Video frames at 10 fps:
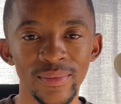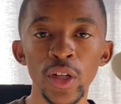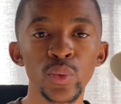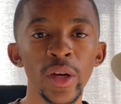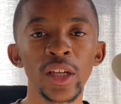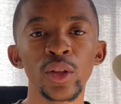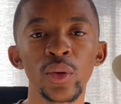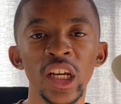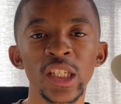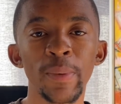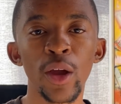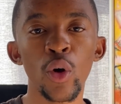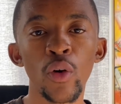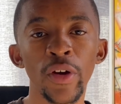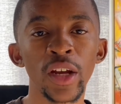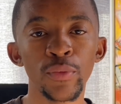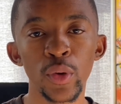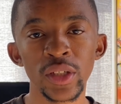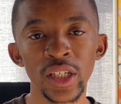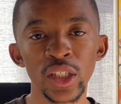The first way they do that is by
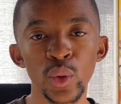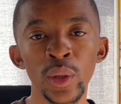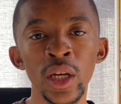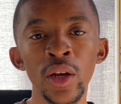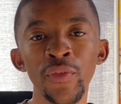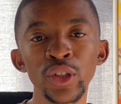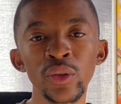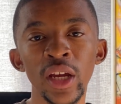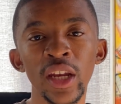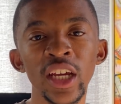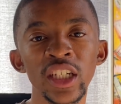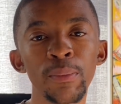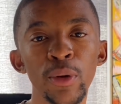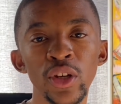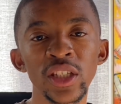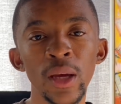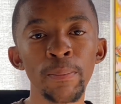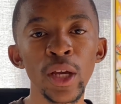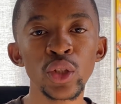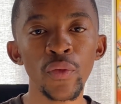over-invoicing. So an individual can actually purchase a
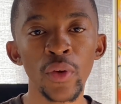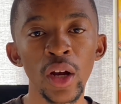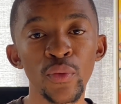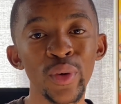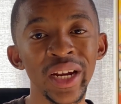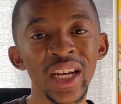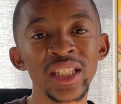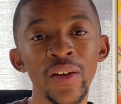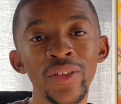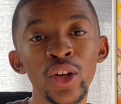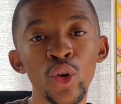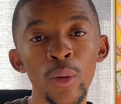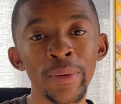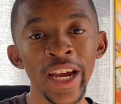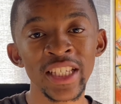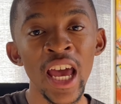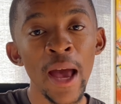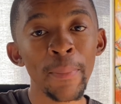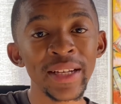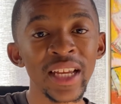piece of art for a relatively low price,
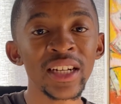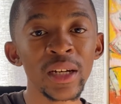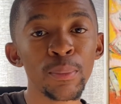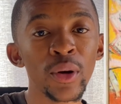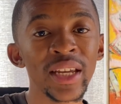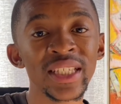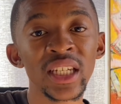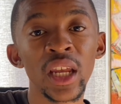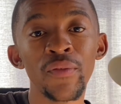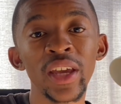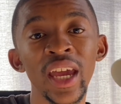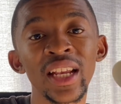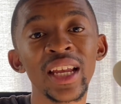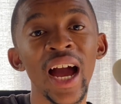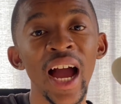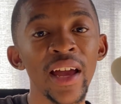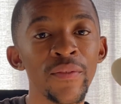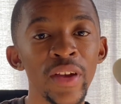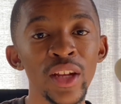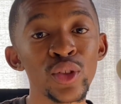but then report a significantly
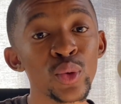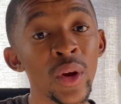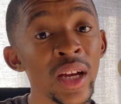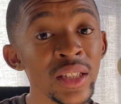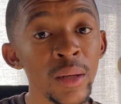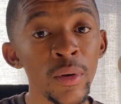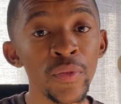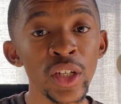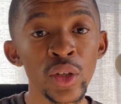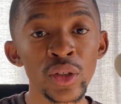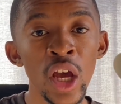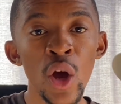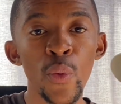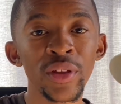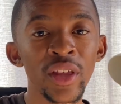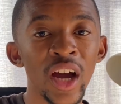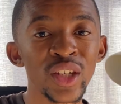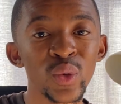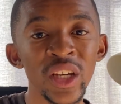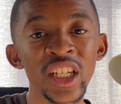higher value to custom officials when the
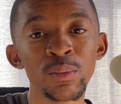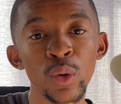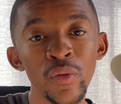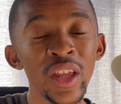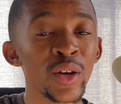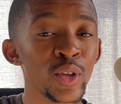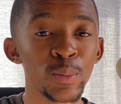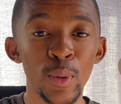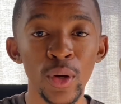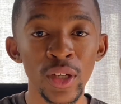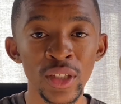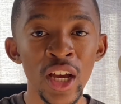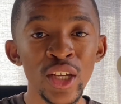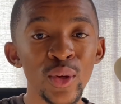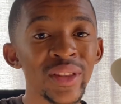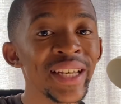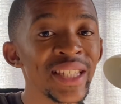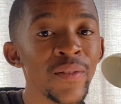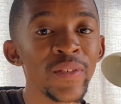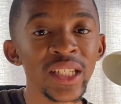artwork is moved across borders. So
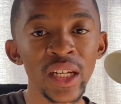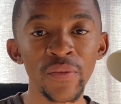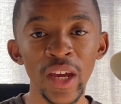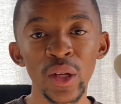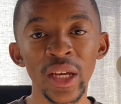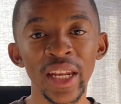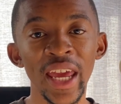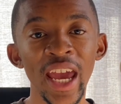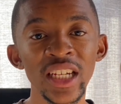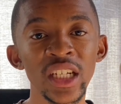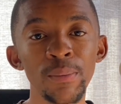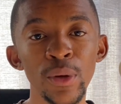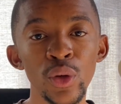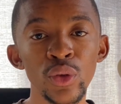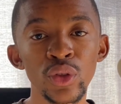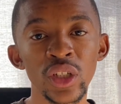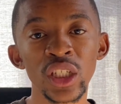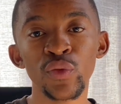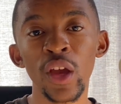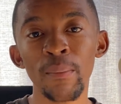this inflated value can actually be used to
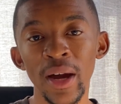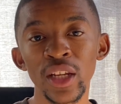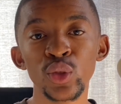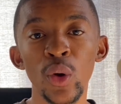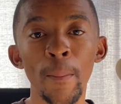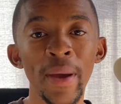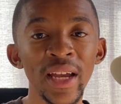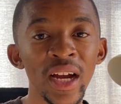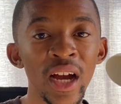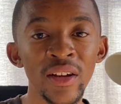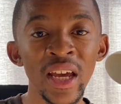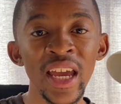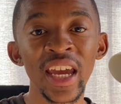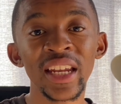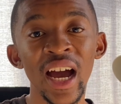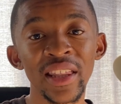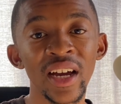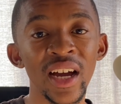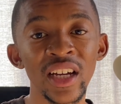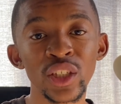transfer money to a bank account in
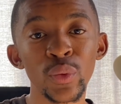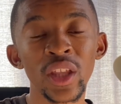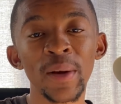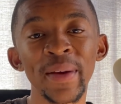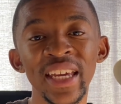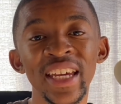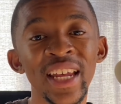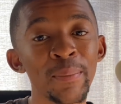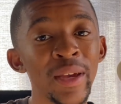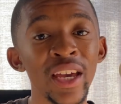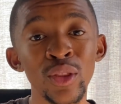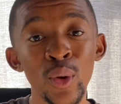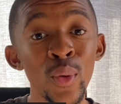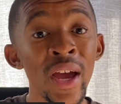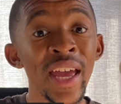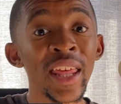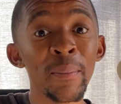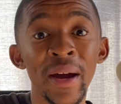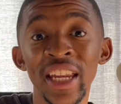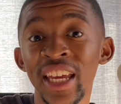other countries without making it appear though
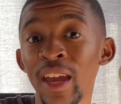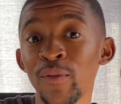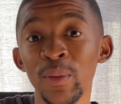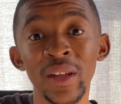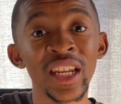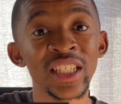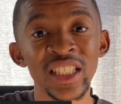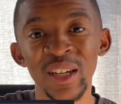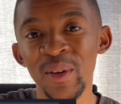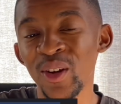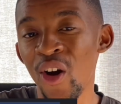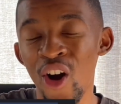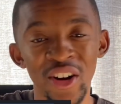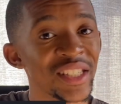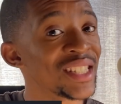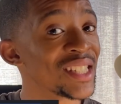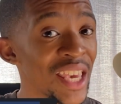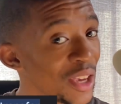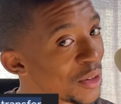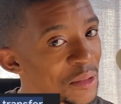the money came from the legitimate art
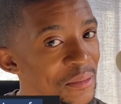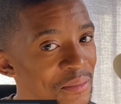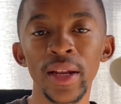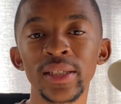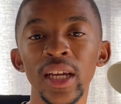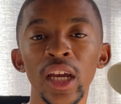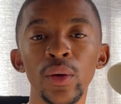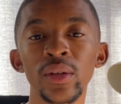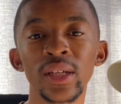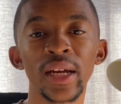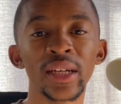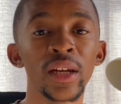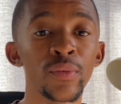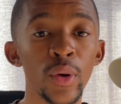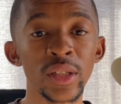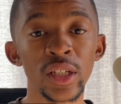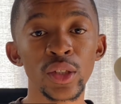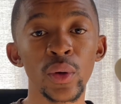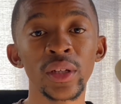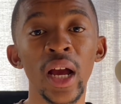sale. And the second one is
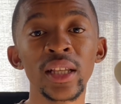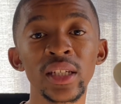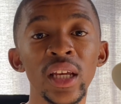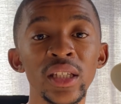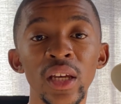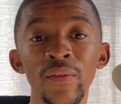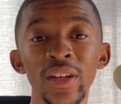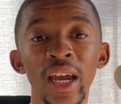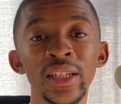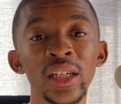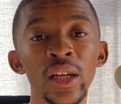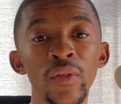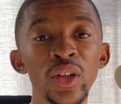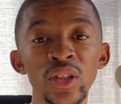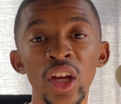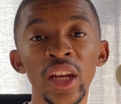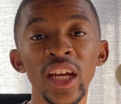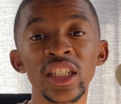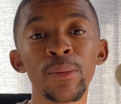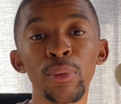under-invoicing. So alternatively, an individual can
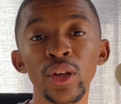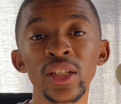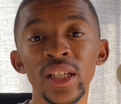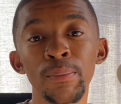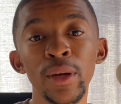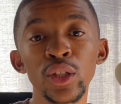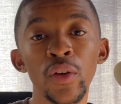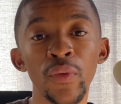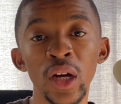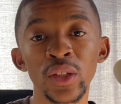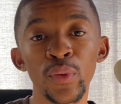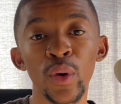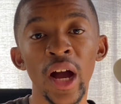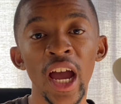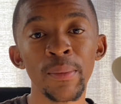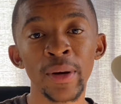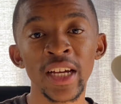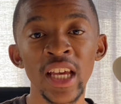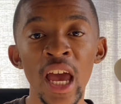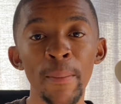actually purchase a piece of art for a high
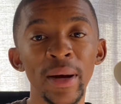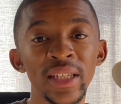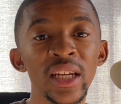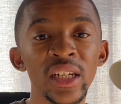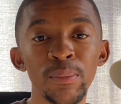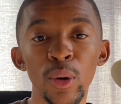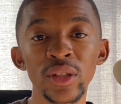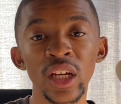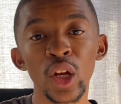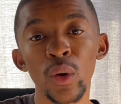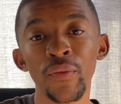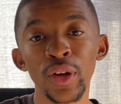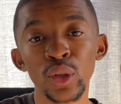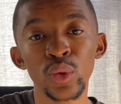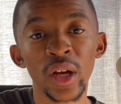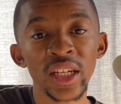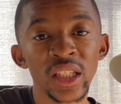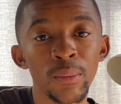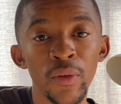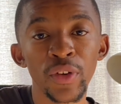price, but then report a lower value to
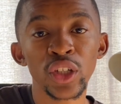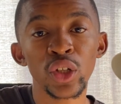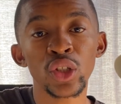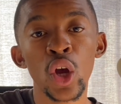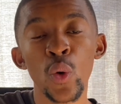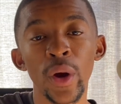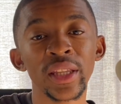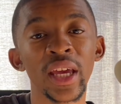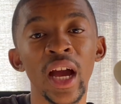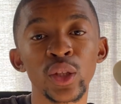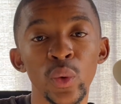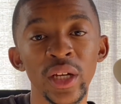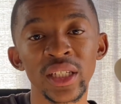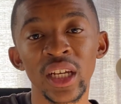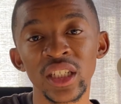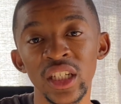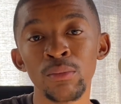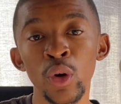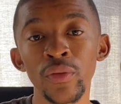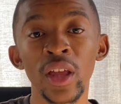custom officials when the artwork is
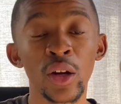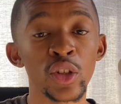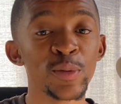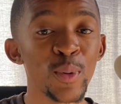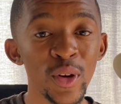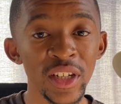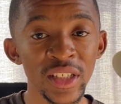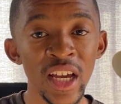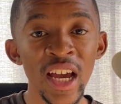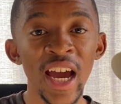actually moved across borders.